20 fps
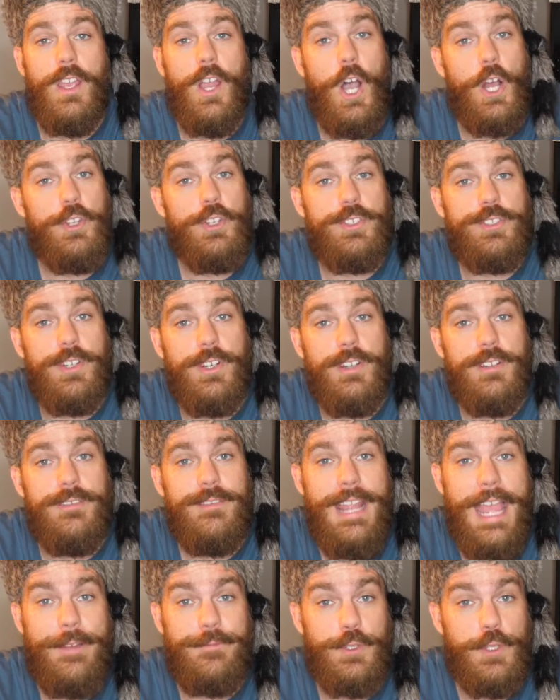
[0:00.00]
On your turn,
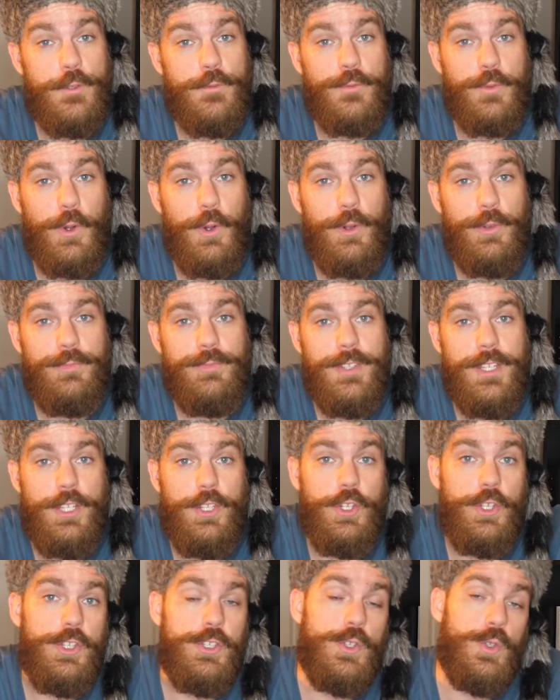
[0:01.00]
after you've rolled,
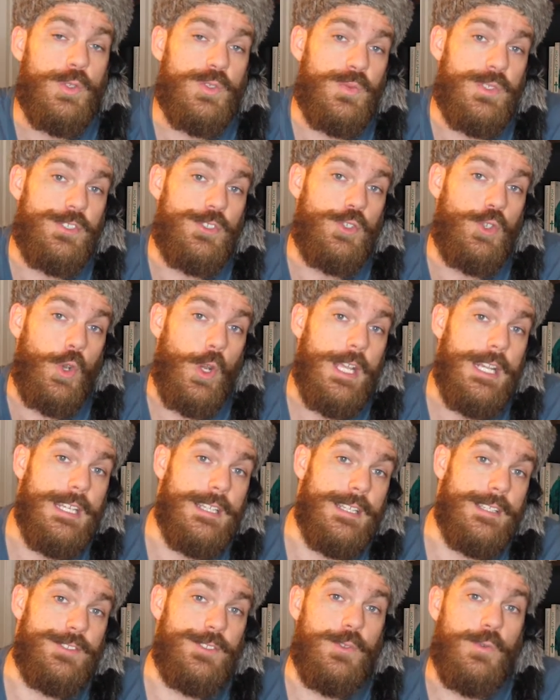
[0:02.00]
you can do as much
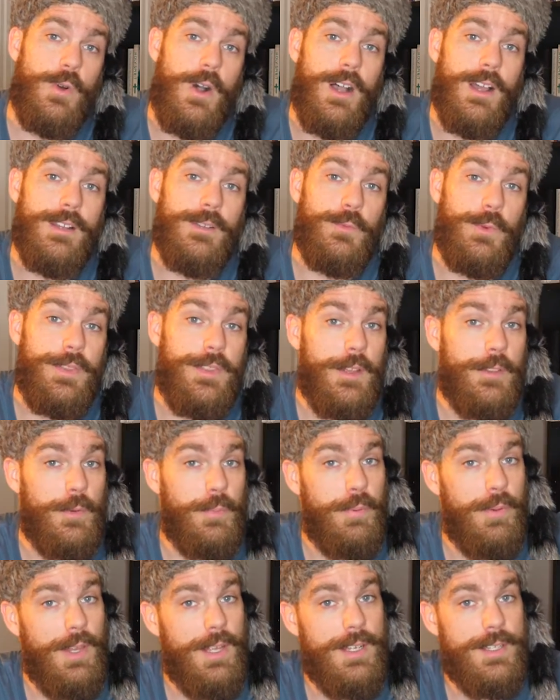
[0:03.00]
trading as you want with the other
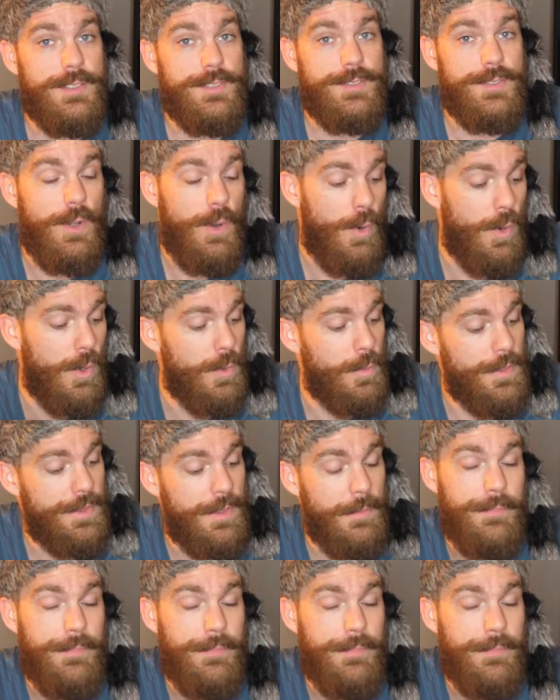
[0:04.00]
players or with the